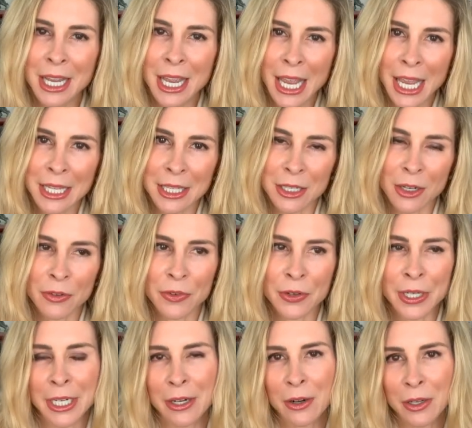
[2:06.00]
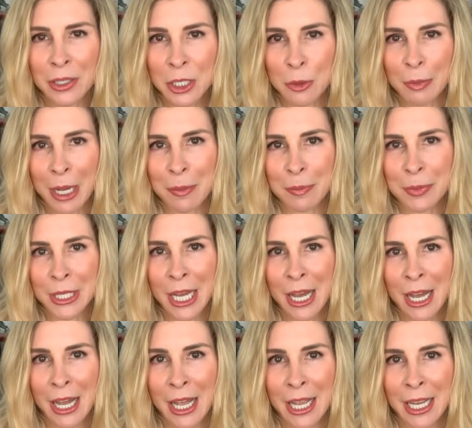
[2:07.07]
And then over here, all your
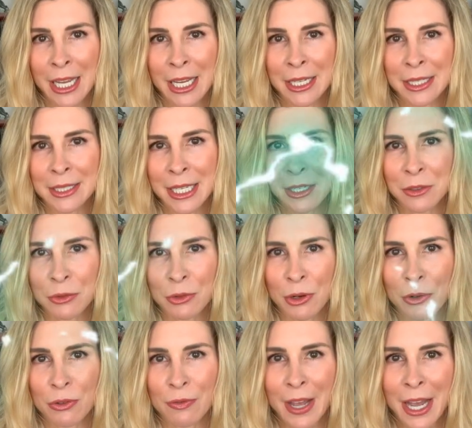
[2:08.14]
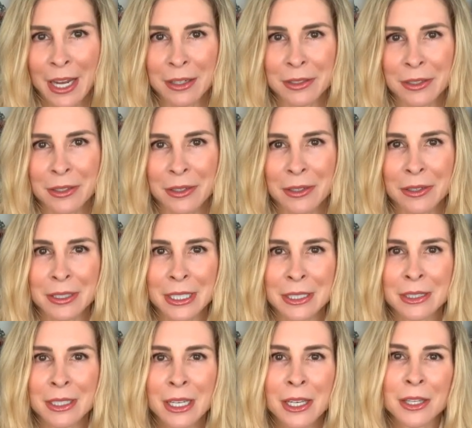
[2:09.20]
peptides and growth factors
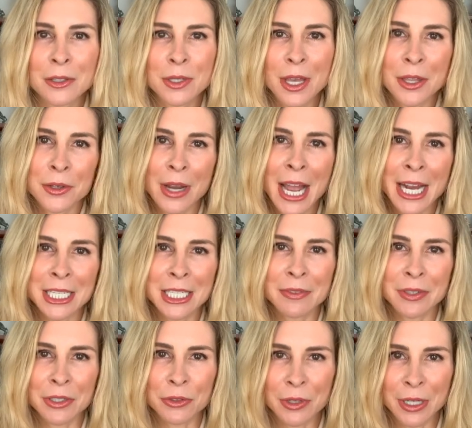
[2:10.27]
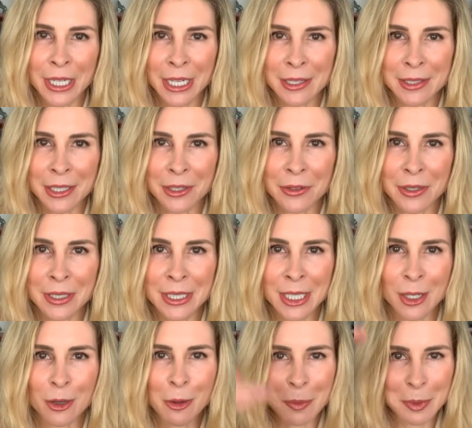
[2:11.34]
and those other active ingredients that are in
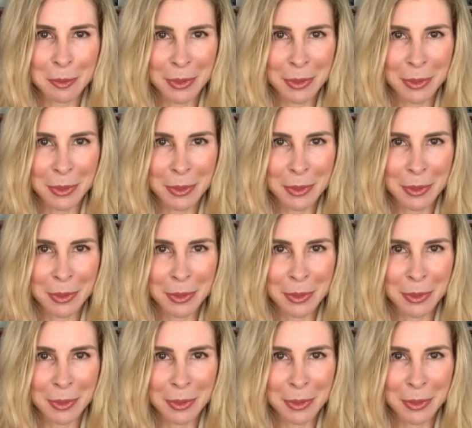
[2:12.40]
serums.